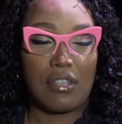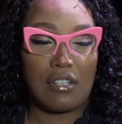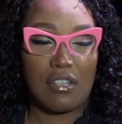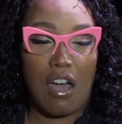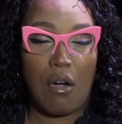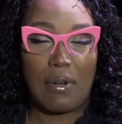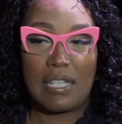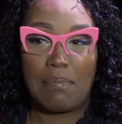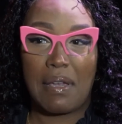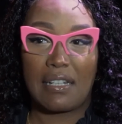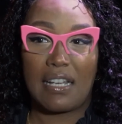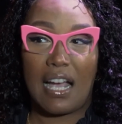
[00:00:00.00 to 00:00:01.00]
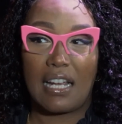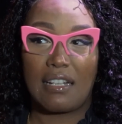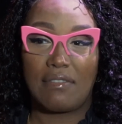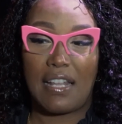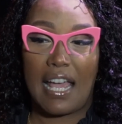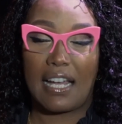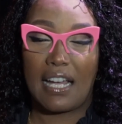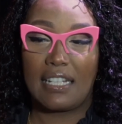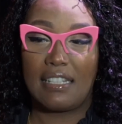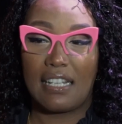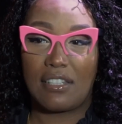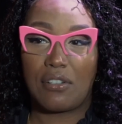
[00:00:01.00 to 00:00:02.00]
there's always been kind of like a
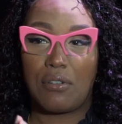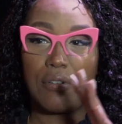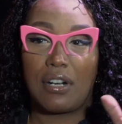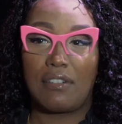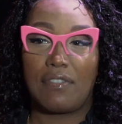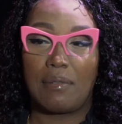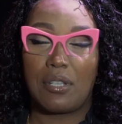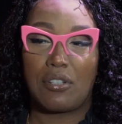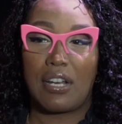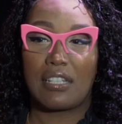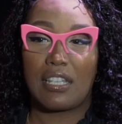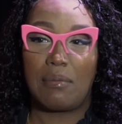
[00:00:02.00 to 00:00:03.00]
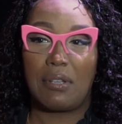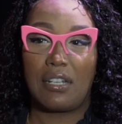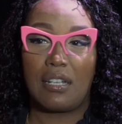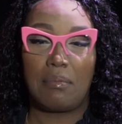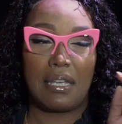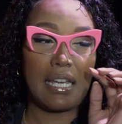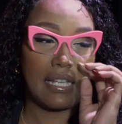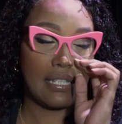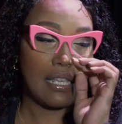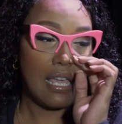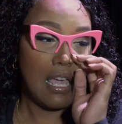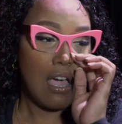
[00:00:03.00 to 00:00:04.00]
discord from the trans community because
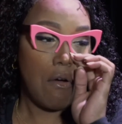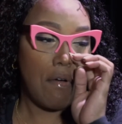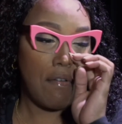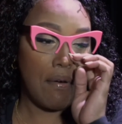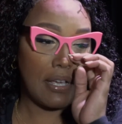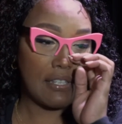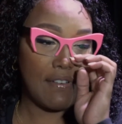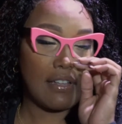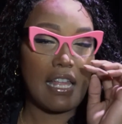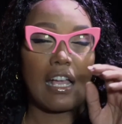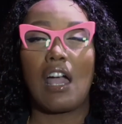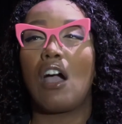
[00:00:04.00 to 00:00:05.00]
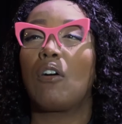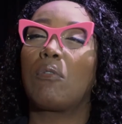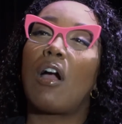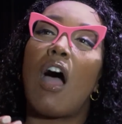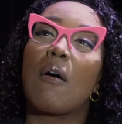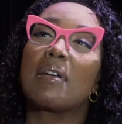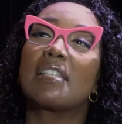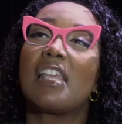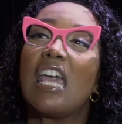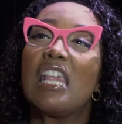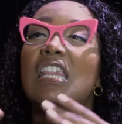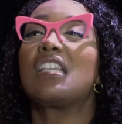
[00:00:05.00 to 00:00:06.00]
we've always felt like, oh, we're always
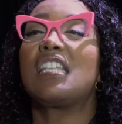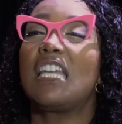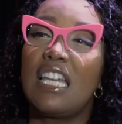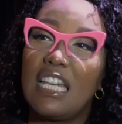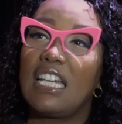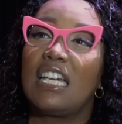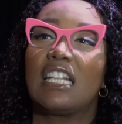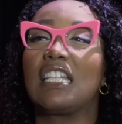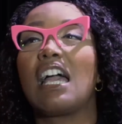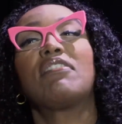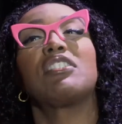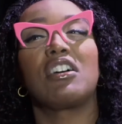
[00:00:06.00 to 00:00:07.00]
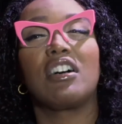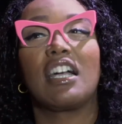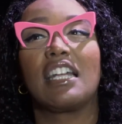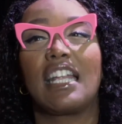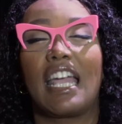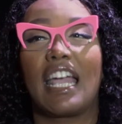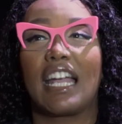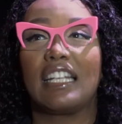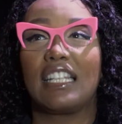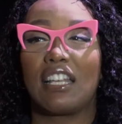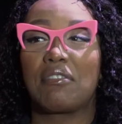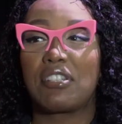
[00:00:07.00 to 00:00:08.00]
the T left on
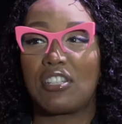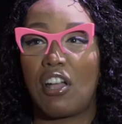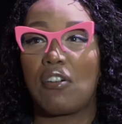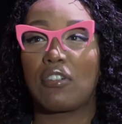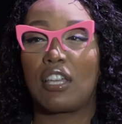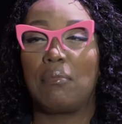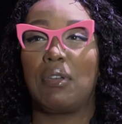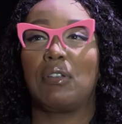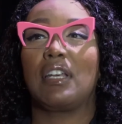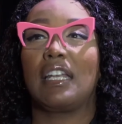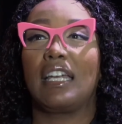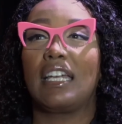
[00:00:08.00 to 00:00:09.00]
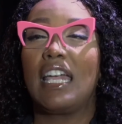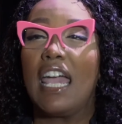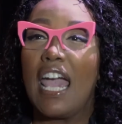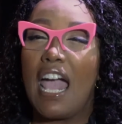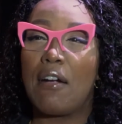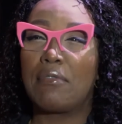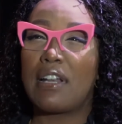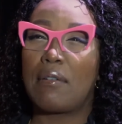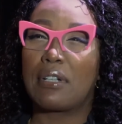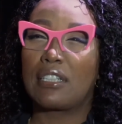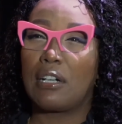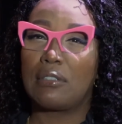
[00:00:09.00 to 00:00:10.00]
and there was no community. And when I
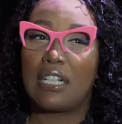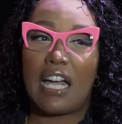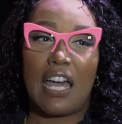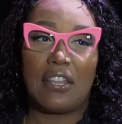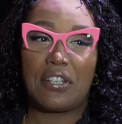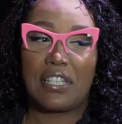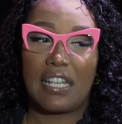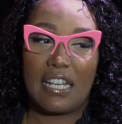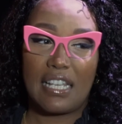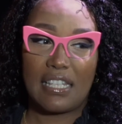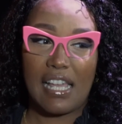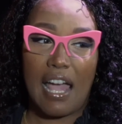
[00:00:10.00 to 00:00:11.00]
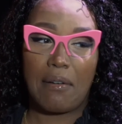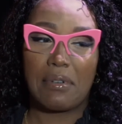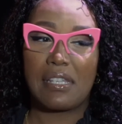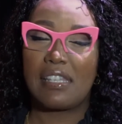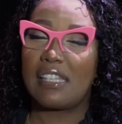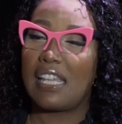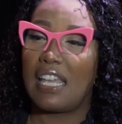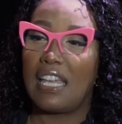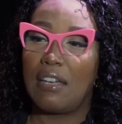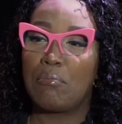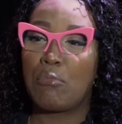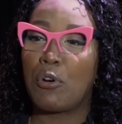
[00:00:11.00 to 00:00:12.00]
would go to other cities, I would
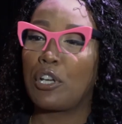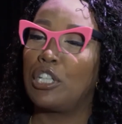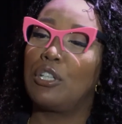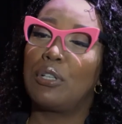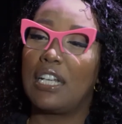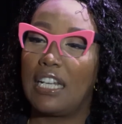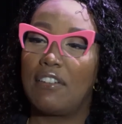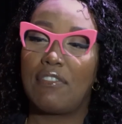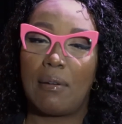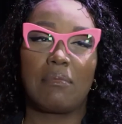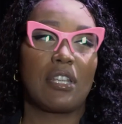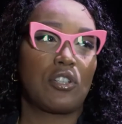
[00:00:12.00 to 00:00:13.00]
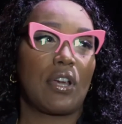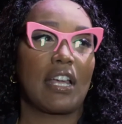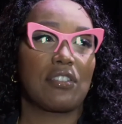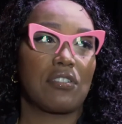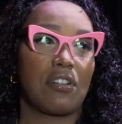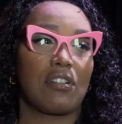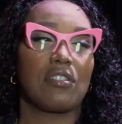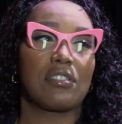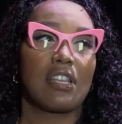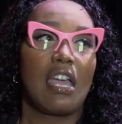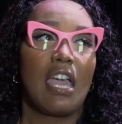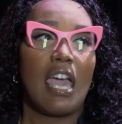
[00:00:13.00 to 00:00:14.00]
see more unity from the trans girls.
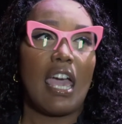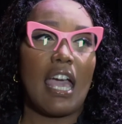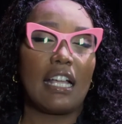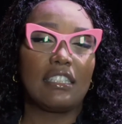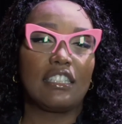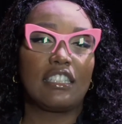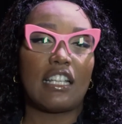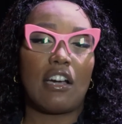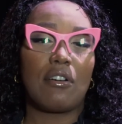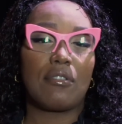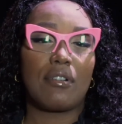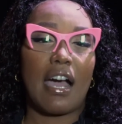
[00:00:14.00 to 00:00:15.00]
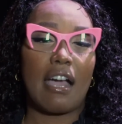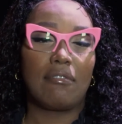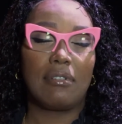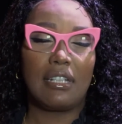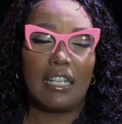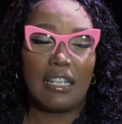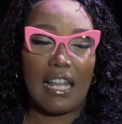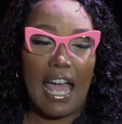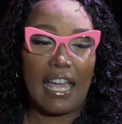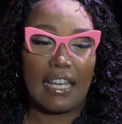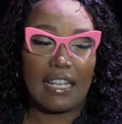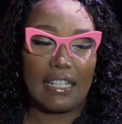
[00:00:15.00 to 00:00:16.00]
And so I really
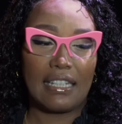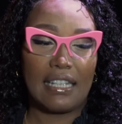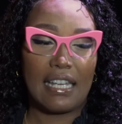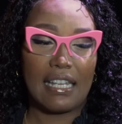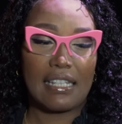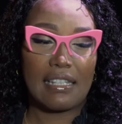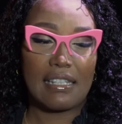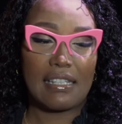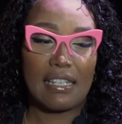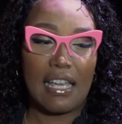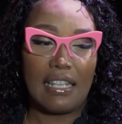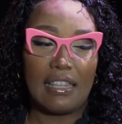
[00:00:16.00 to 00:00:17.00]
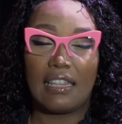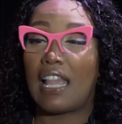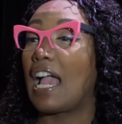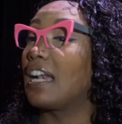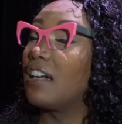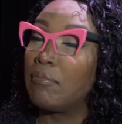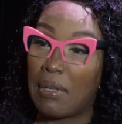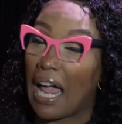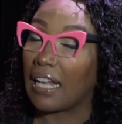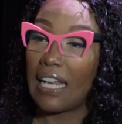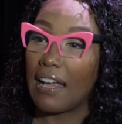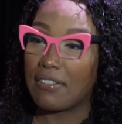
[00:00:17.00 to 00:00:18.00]
like this in light of
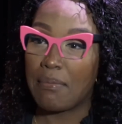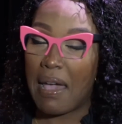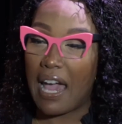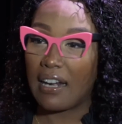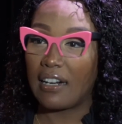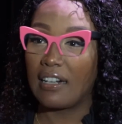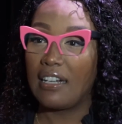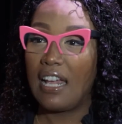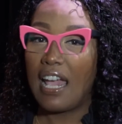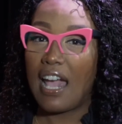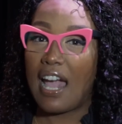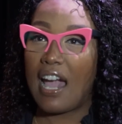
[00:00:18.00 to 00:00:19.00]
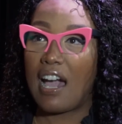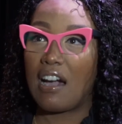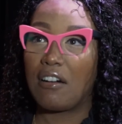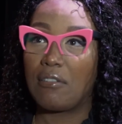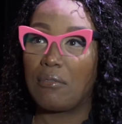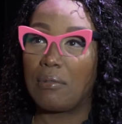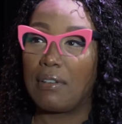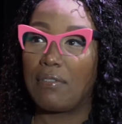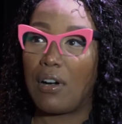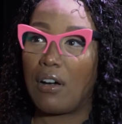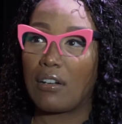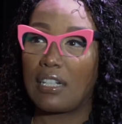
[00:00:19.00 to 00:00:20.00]
Black Lives Matter, how we've
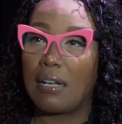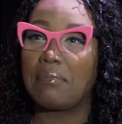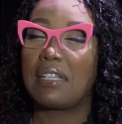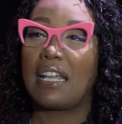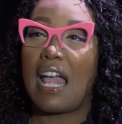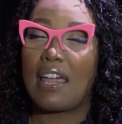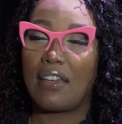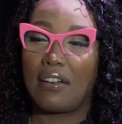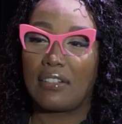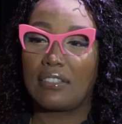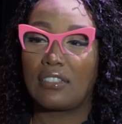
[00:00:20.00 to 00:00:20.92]
all come together.